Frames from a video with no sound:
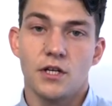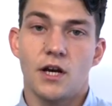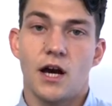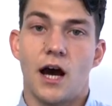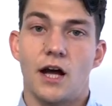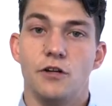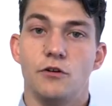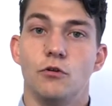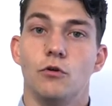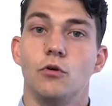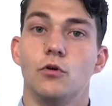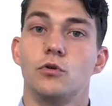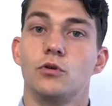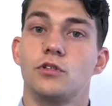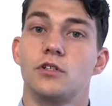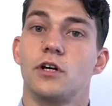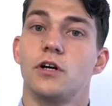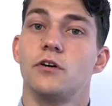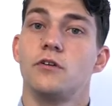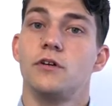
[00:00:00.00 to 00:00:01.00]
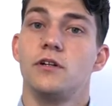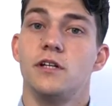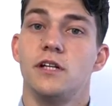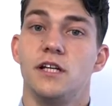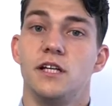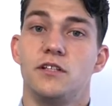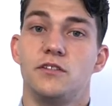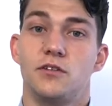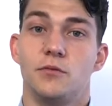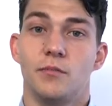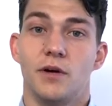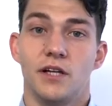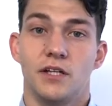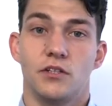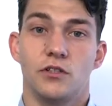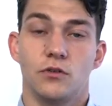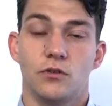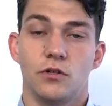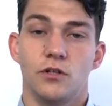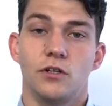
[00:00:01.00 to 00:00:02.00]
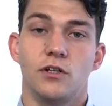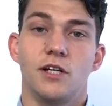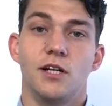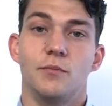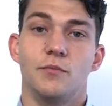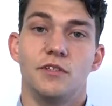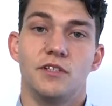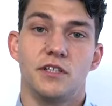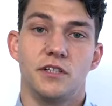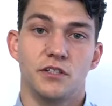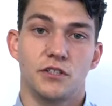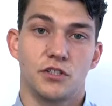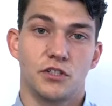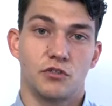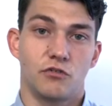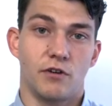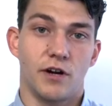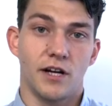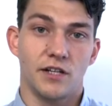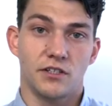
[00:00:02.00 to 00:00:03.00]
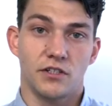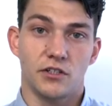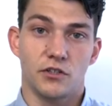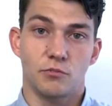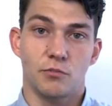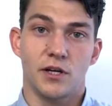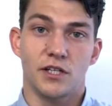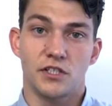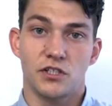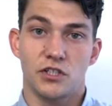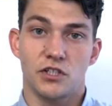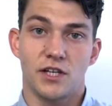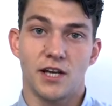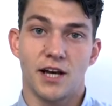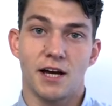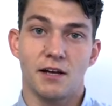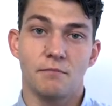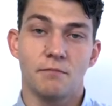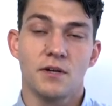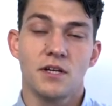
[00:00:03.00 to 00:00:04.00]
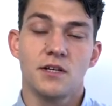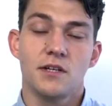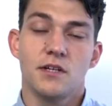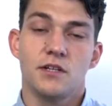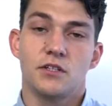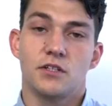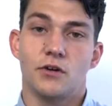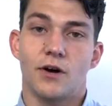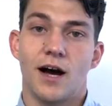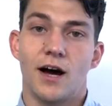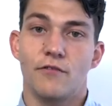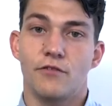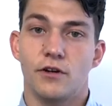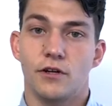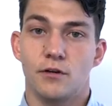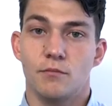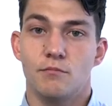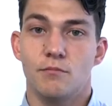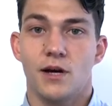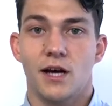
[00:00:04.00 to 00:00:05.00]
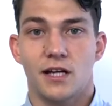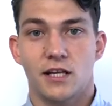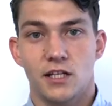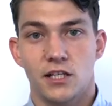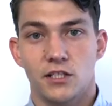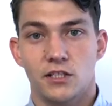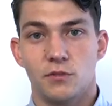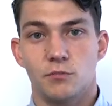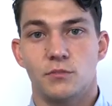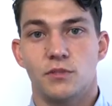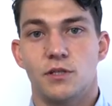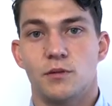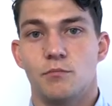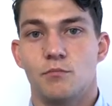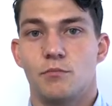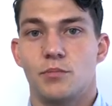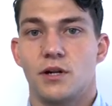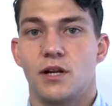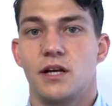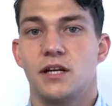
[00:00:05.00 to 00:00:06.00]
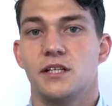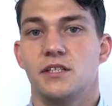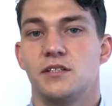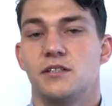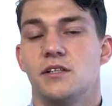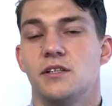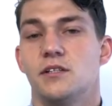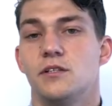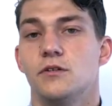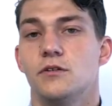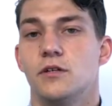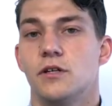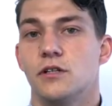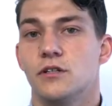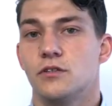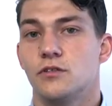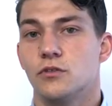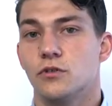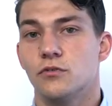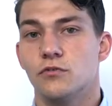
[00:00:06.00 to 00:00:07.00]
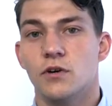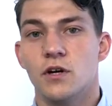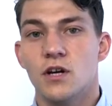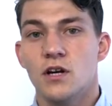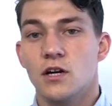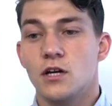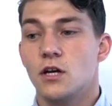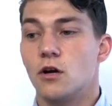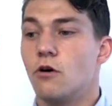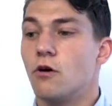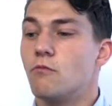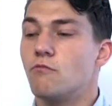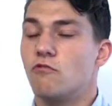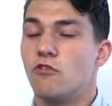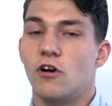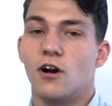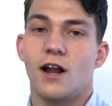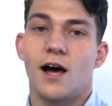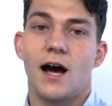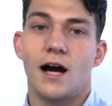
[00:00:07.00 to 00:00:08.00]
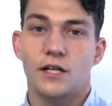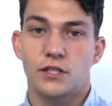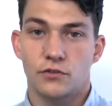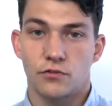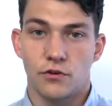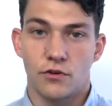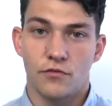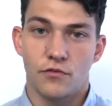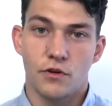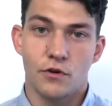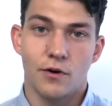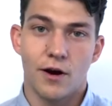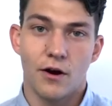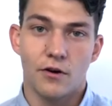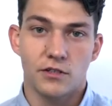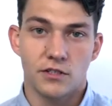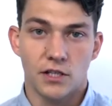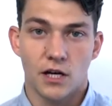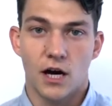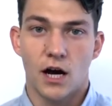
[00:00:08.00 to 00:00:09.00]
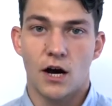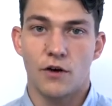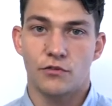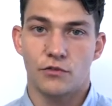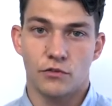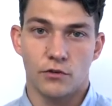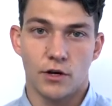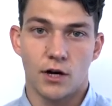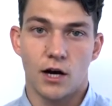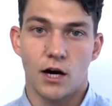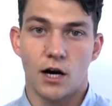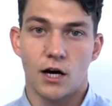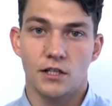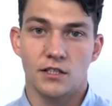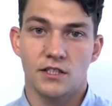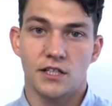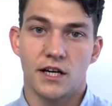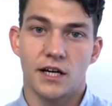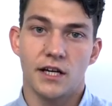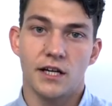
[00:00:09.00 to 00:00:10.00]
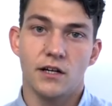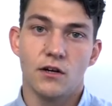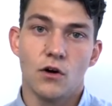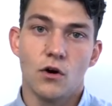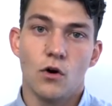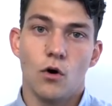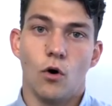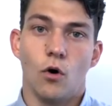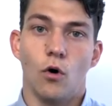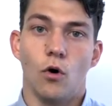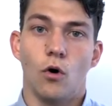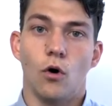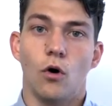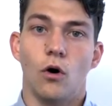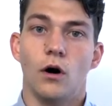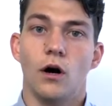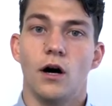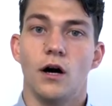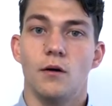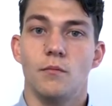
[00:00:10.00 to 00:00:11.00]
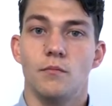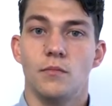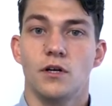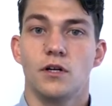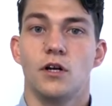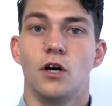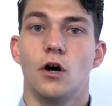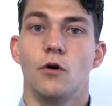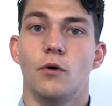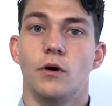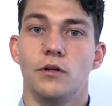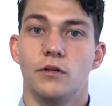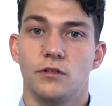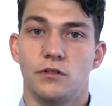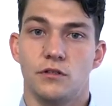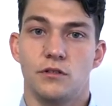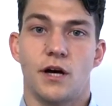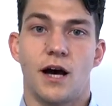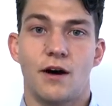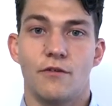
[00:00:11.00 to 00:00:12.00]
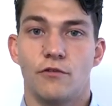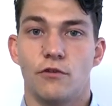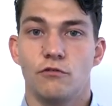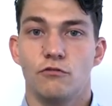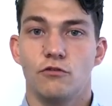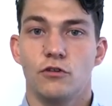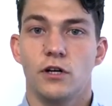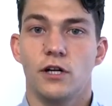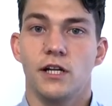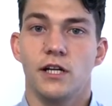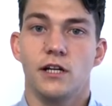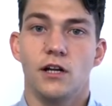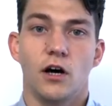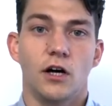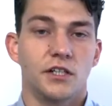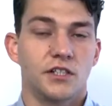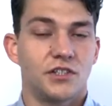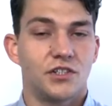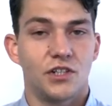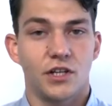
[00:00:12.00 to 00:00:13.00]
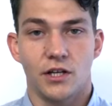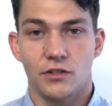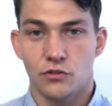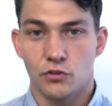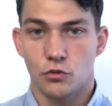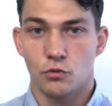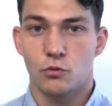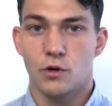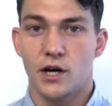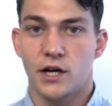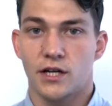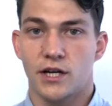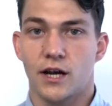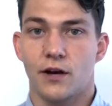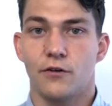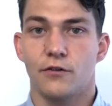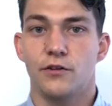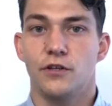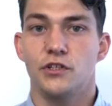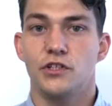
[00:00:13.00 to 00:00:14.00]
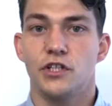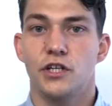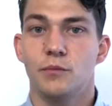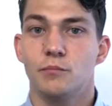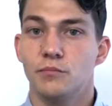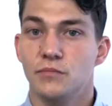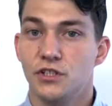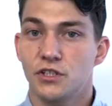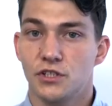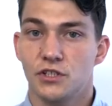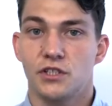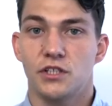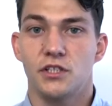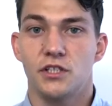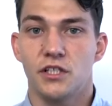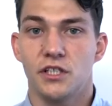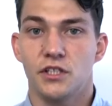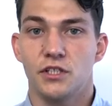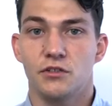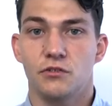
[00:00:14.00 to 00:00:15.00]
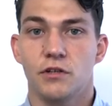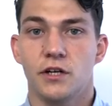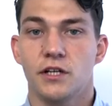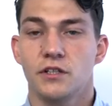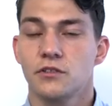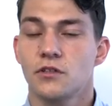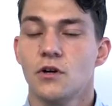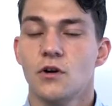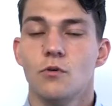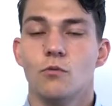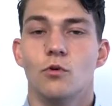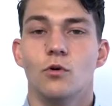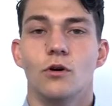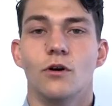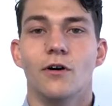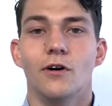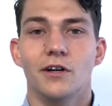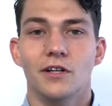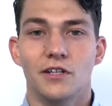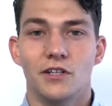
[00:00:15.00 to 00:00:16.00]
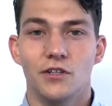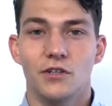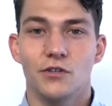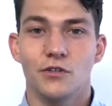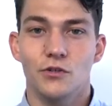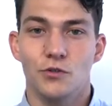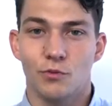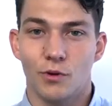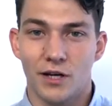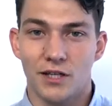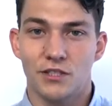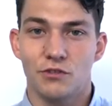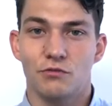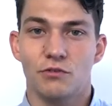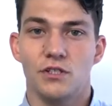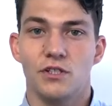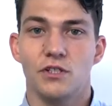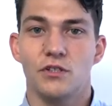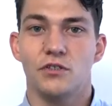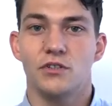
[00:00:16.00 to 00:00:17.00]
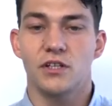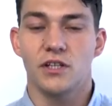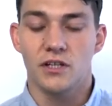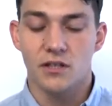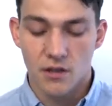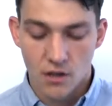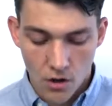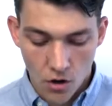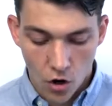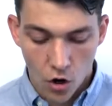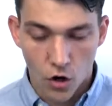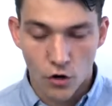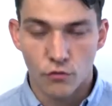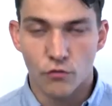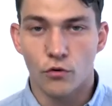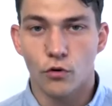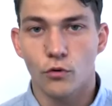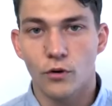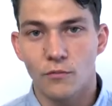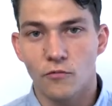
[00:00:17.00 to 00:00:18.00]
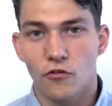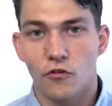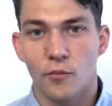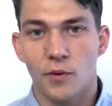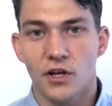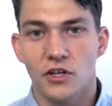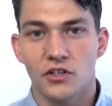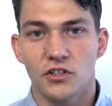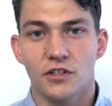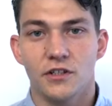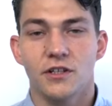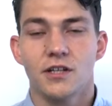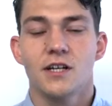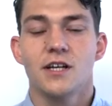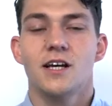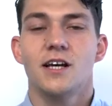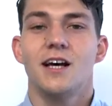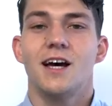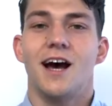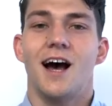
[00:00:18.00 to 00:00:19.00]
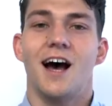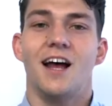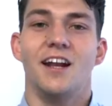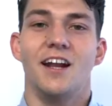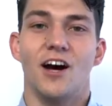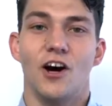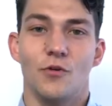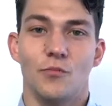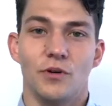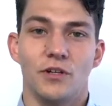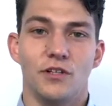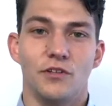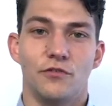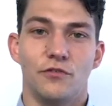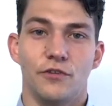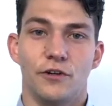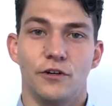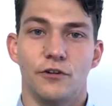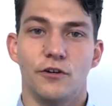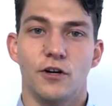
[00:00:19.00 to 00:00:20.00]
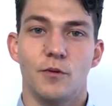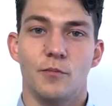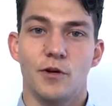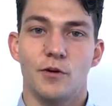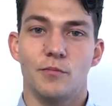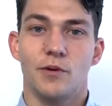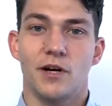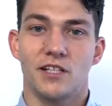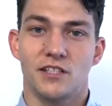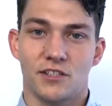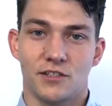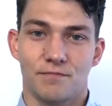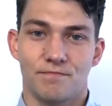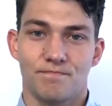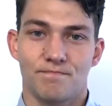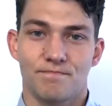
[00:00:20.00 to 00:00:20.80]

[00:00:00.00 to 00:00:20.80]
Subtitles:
And you also need to make sure you're limiting stress as best you can. So having mechanisms in place that you can sort of go and relax for a few hours after a hard day, or go and have a really nice gentle workout in the gym just to de-stress will go a huge way to reducing overall inflammation and helping you feel a bit better.